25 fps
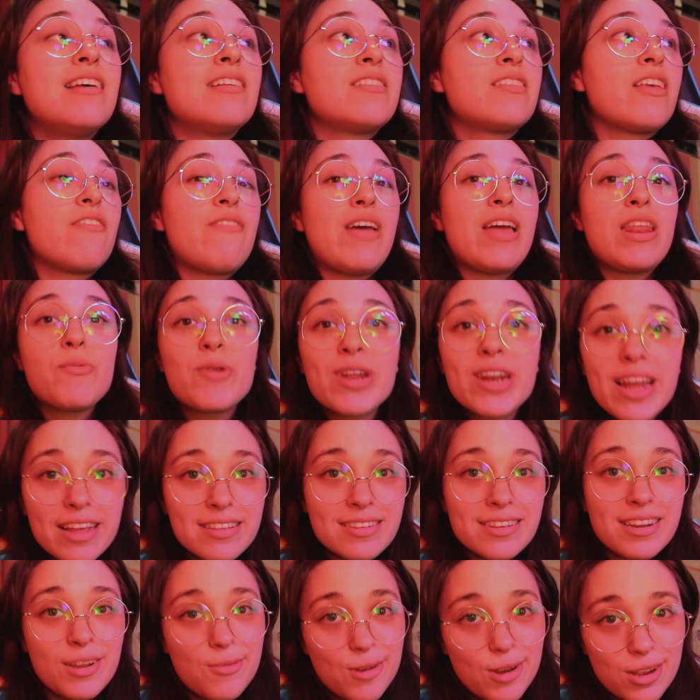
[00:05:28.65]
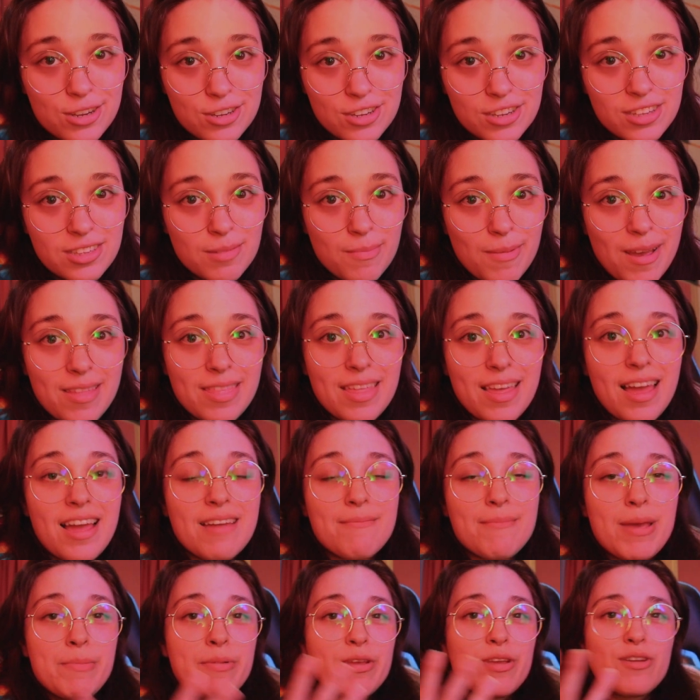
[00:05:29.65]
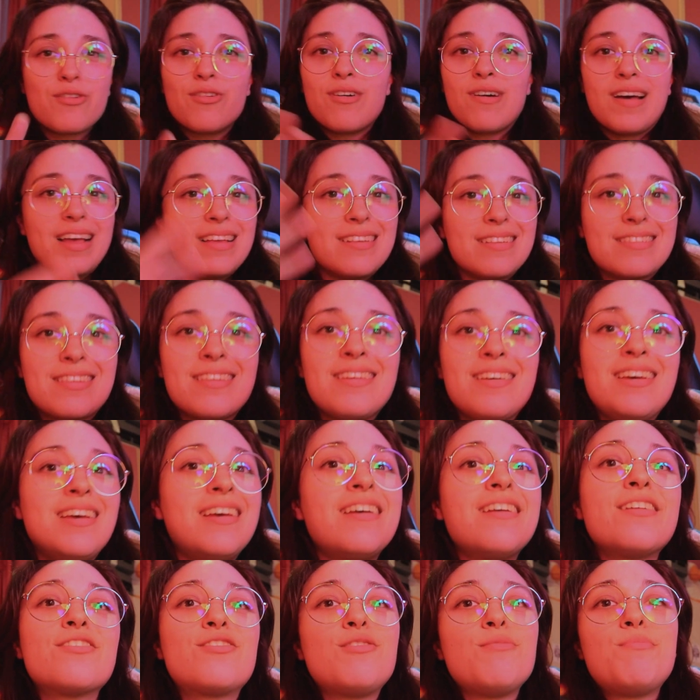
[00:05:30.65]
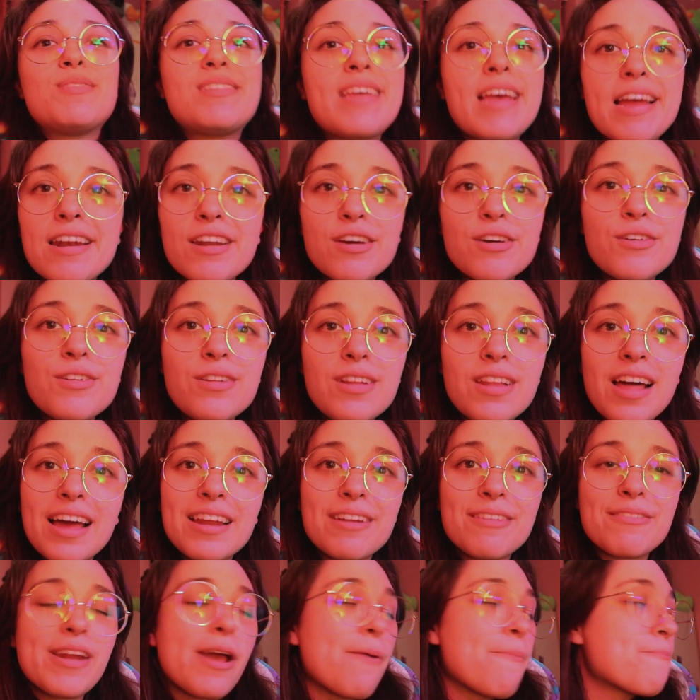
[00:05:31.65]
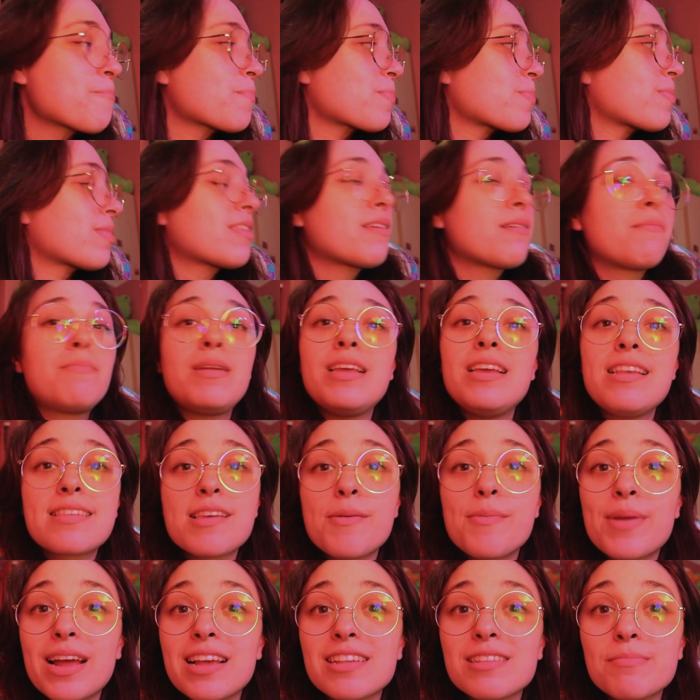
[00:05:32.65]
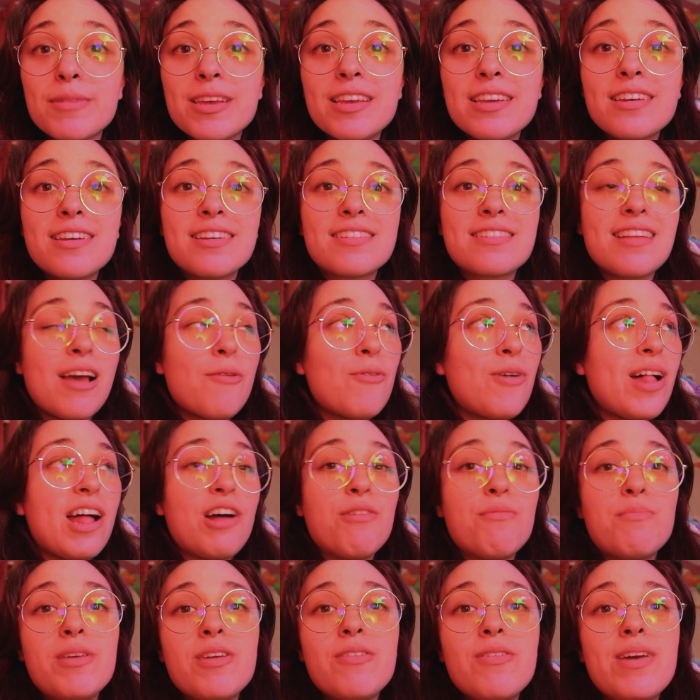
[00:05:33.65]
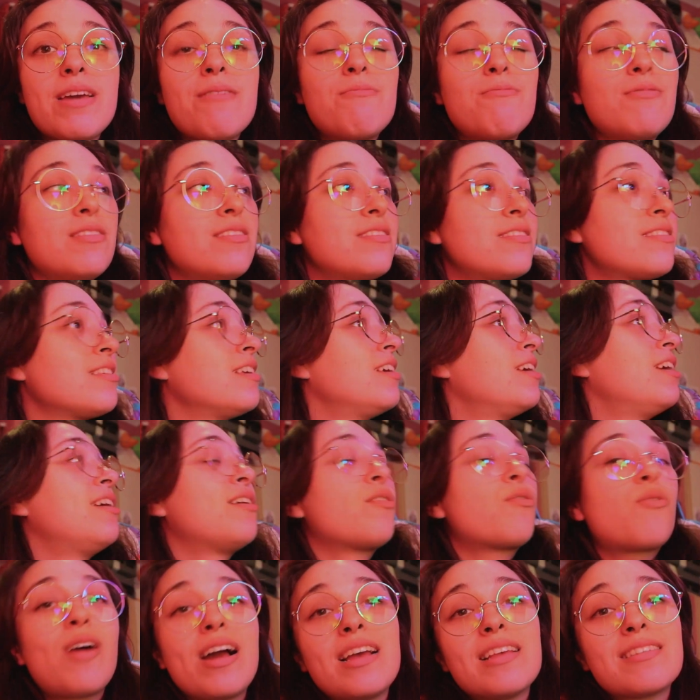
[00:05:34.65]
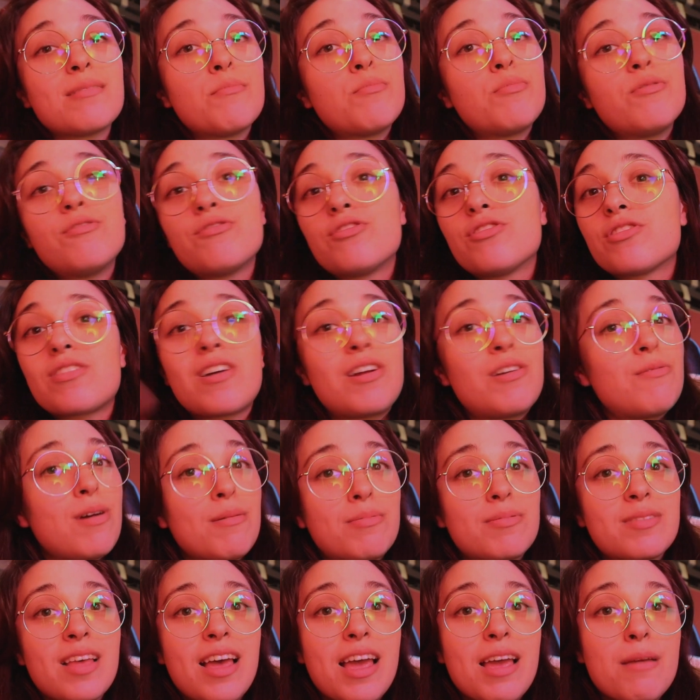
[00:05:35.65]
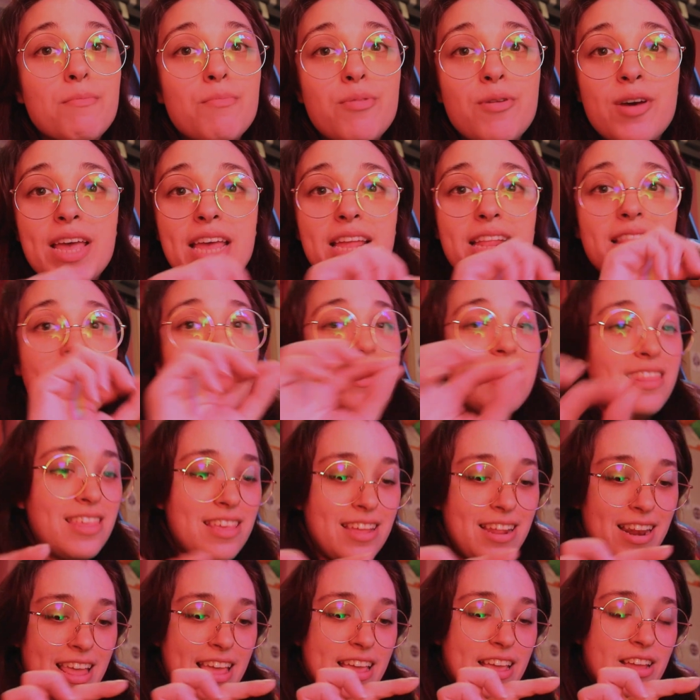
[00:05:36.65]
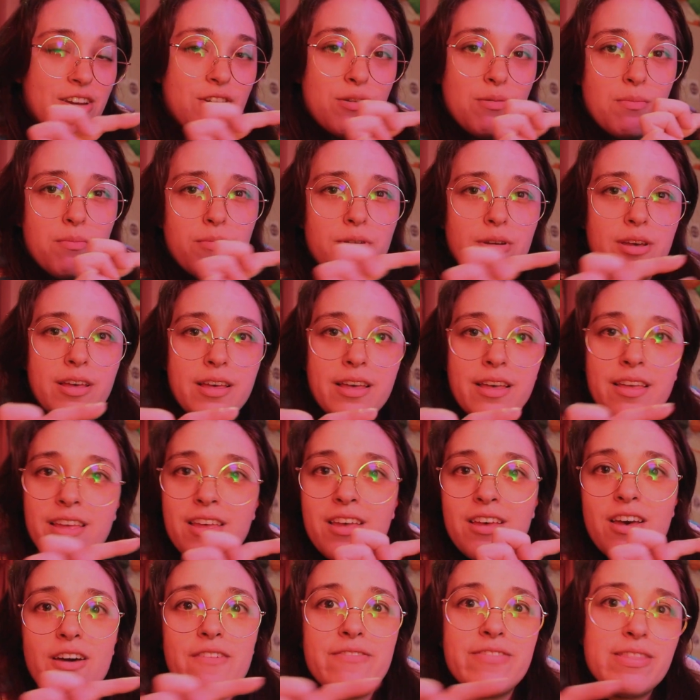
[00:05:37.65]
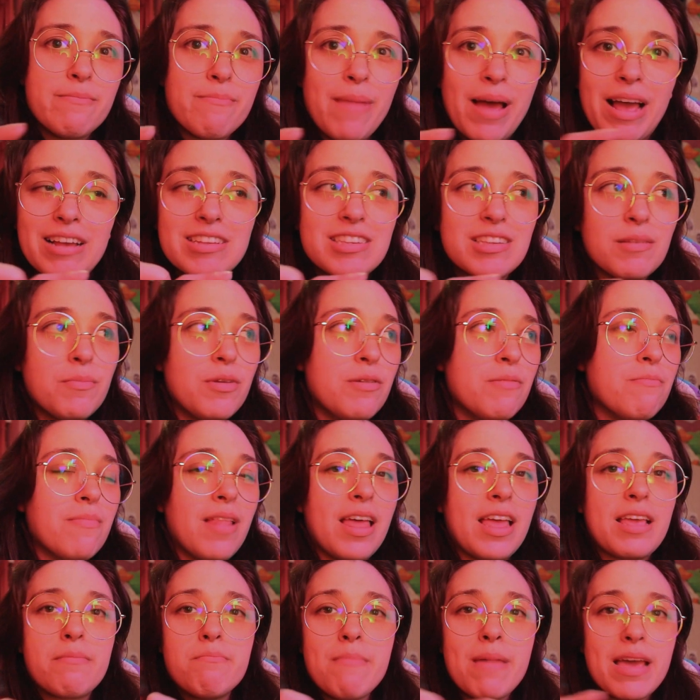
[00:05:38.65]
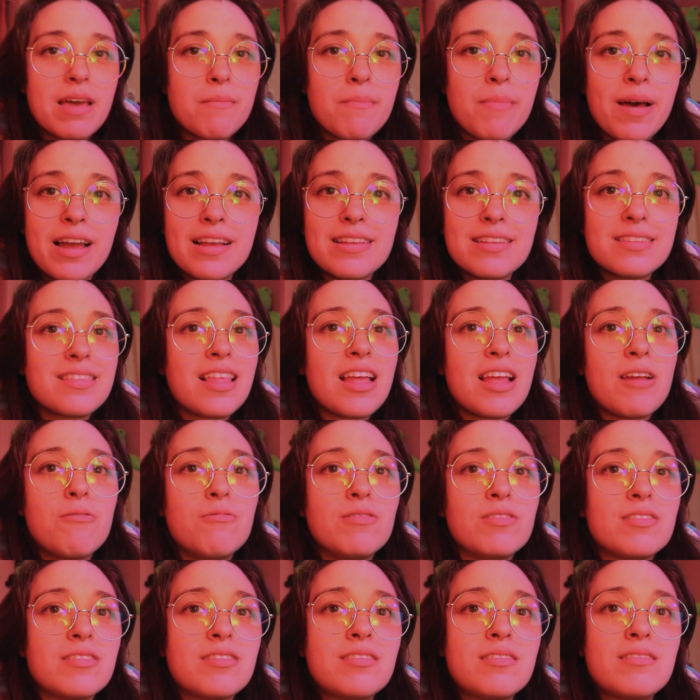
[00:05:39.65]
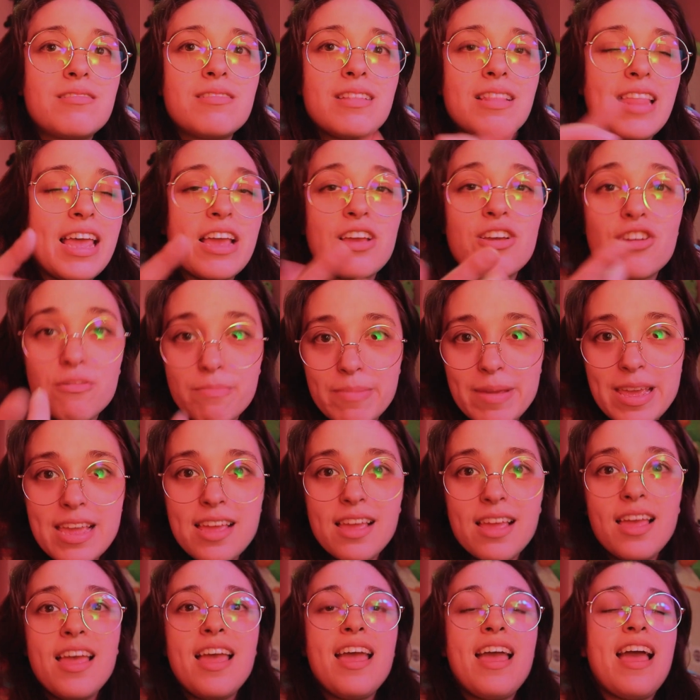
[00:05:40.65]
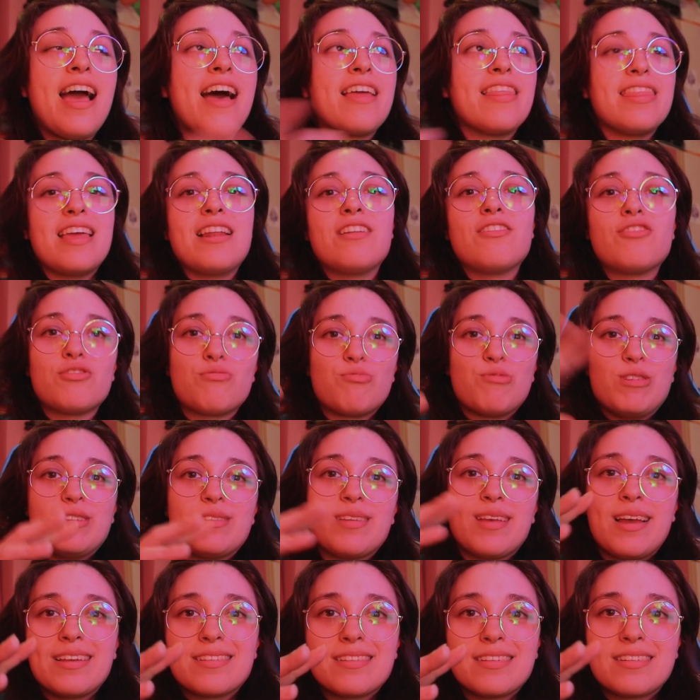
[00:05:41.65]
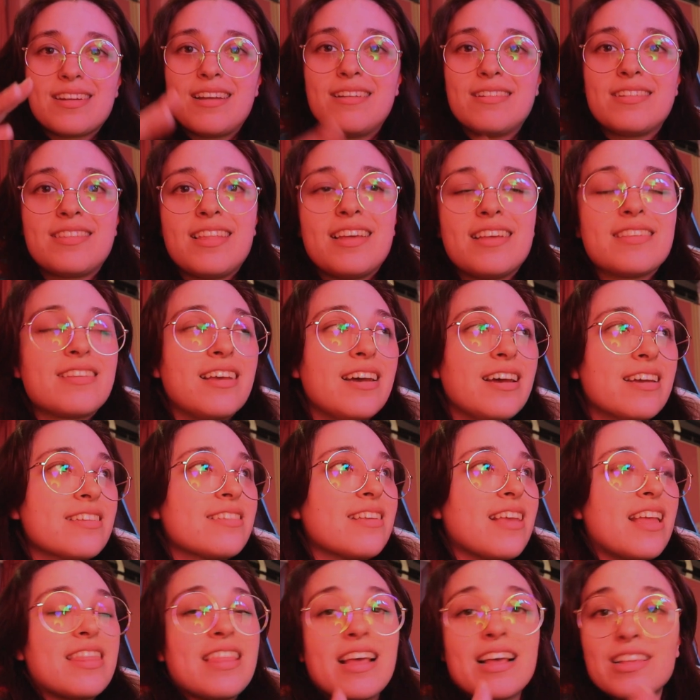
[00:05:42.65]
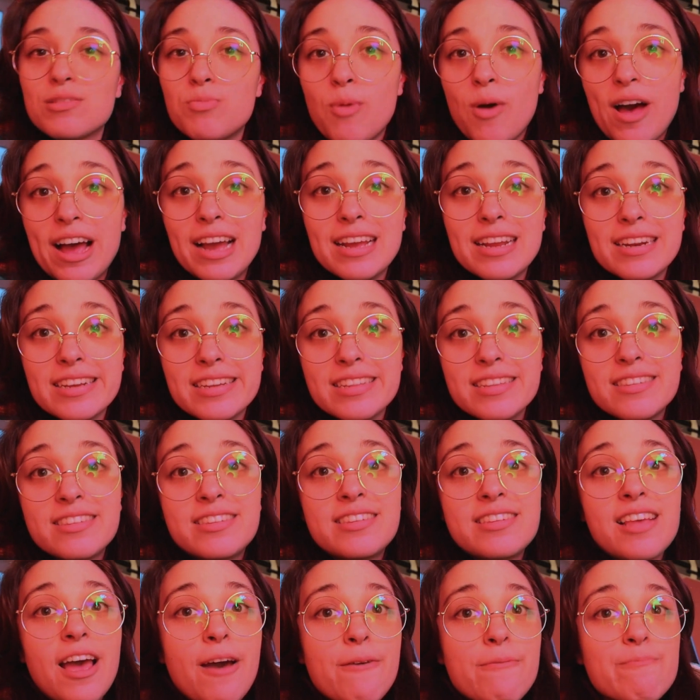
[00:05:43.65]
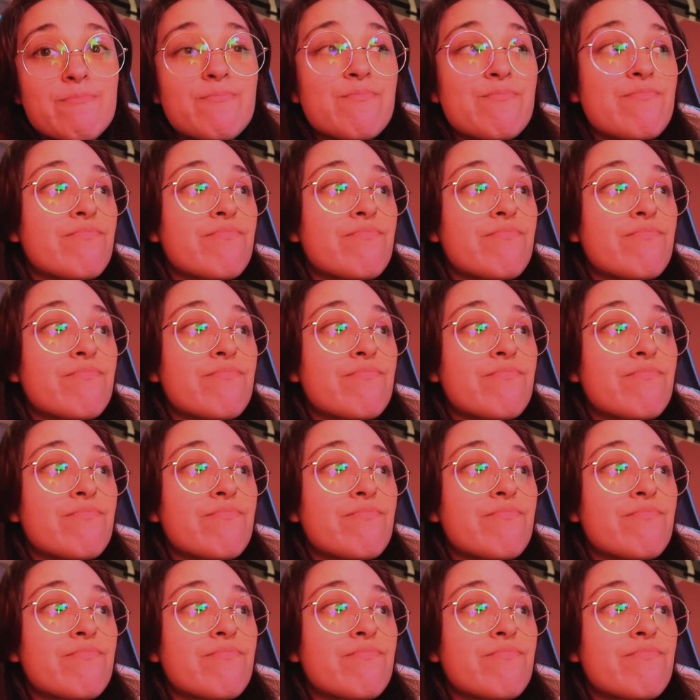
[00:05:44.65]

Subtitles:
So if anyone has any questions about that, maybe you're not as super technical, I don't know, please come and ask me, because I will help you. It was quite simple. Just go to a website, put in the like number of the maximum like megabytes that it could be, and then just resize it down to that size, and that's what I did. So